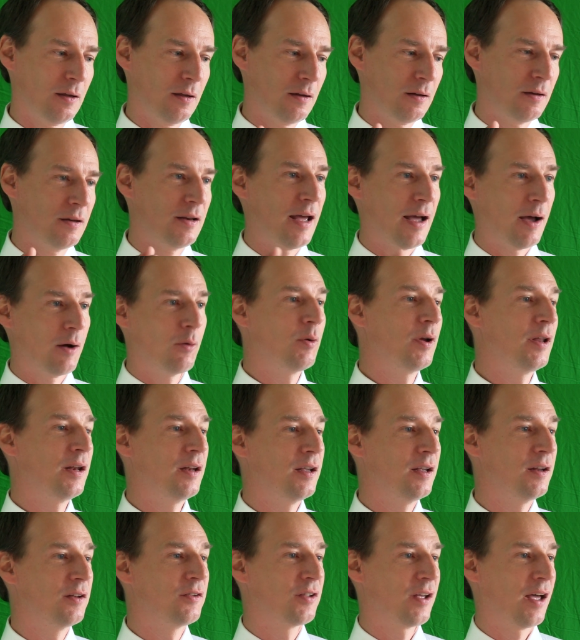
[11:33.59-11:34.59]
now we
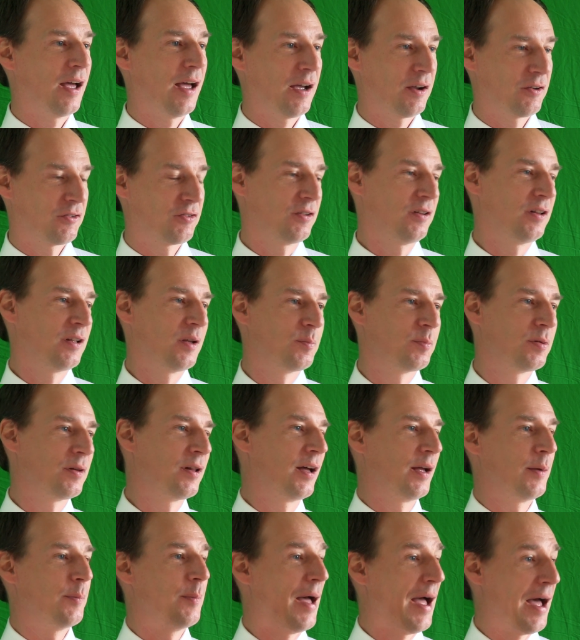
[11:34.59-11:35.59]
need to actually
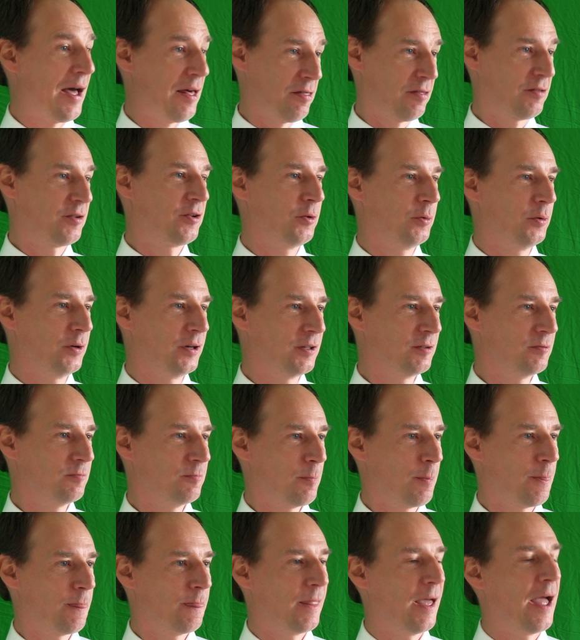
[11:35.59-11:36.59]
apply math to it
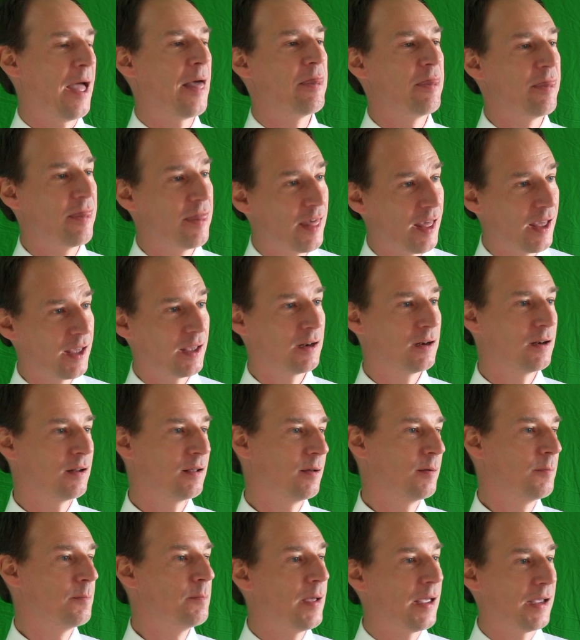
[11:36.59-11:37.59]
and
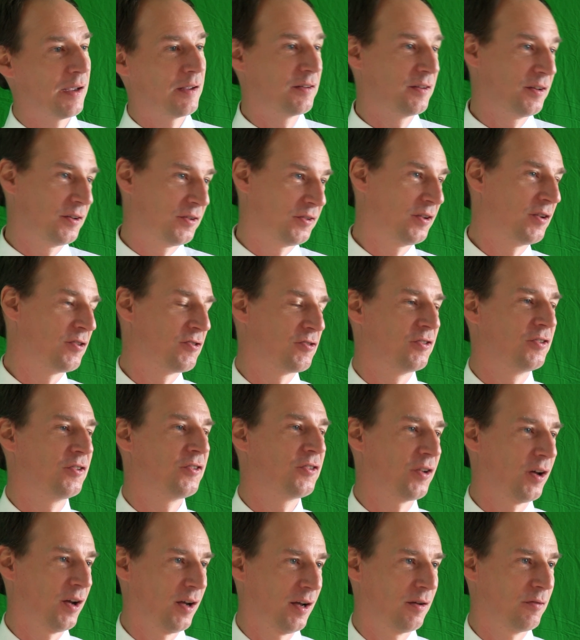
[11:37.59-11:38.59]
then make decisions
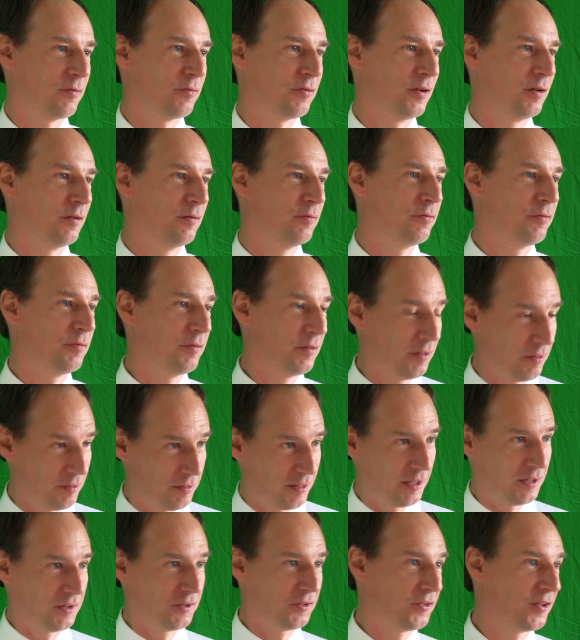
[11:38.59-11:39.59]
off of the
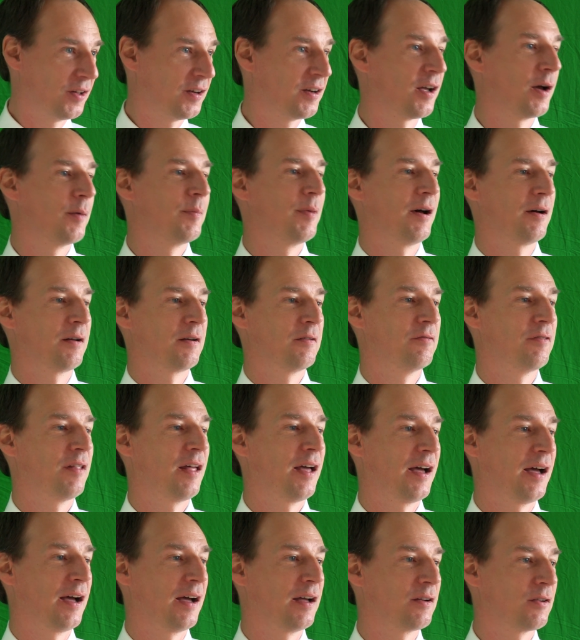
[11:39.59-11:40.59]
things that come out of
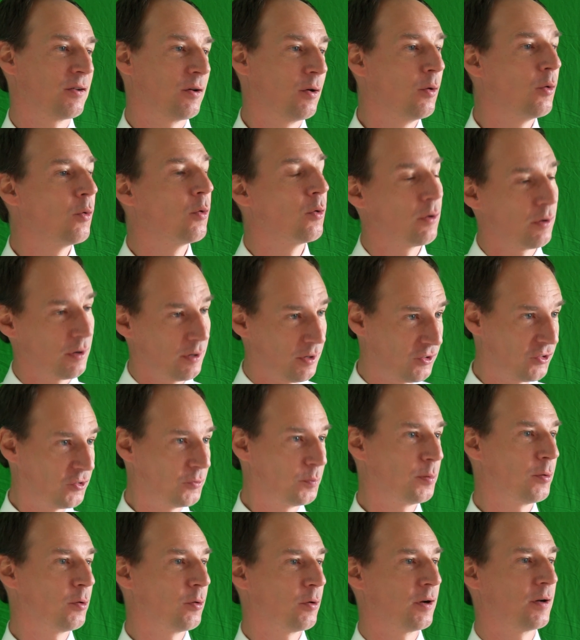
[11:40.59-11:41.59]
that, or
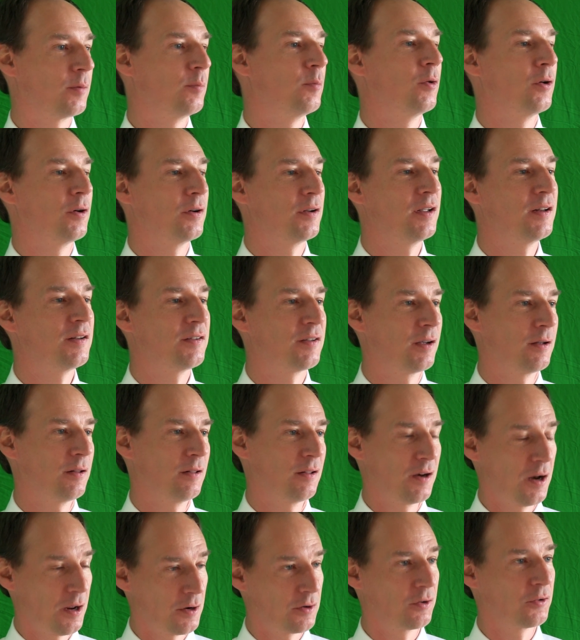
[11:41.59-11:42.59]
explore it in more detail
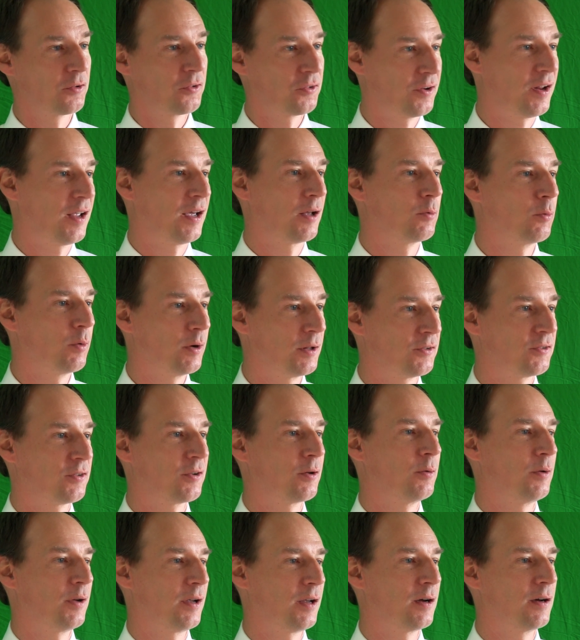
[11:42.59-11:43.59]
and understand what's
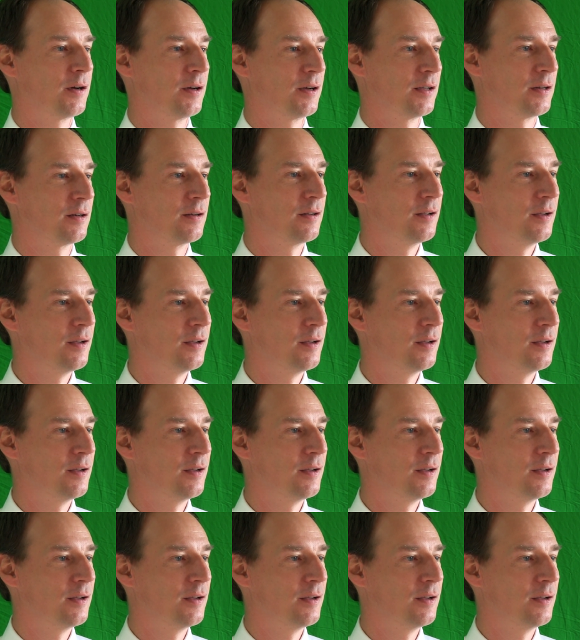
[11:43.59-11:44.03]
going on.